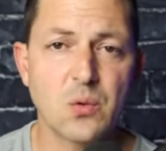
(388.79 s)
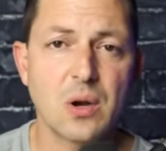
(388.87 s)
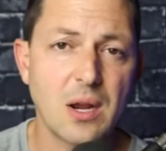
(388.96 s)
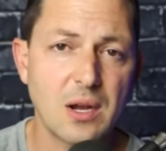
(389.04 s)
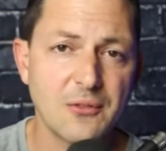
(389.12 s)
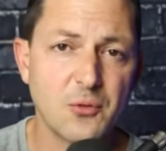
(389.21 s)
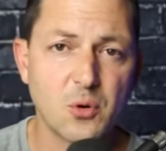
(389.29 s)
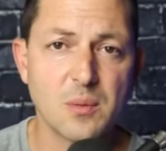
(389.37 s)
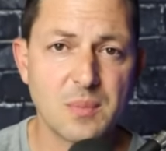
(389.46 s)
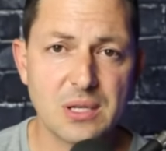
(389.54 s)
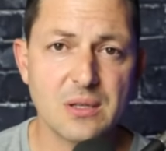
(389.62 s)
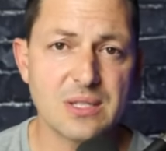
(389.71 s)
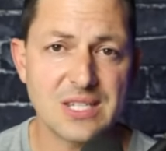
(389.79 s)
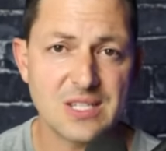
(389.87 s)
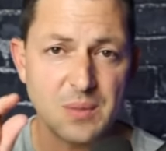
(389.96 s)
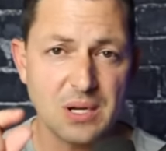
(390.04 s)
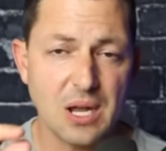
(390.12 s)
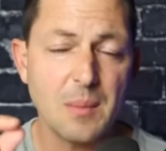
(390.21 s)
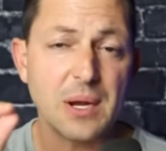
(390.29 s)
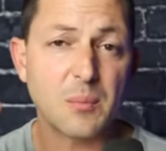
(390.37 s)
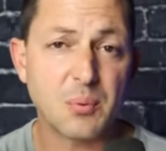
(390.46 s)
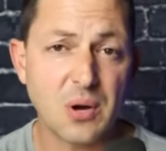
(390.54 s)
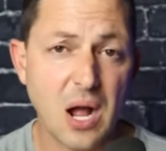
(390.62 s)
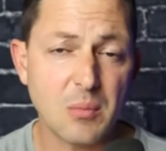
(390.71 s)
where unaffordability is becoming a
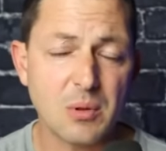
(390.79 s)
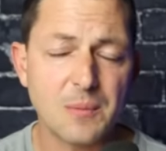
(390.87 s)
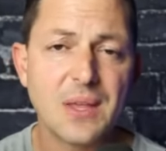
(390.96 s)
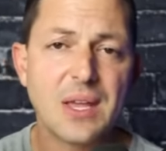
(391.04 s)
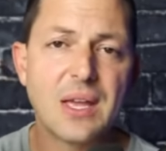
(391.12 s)
problem.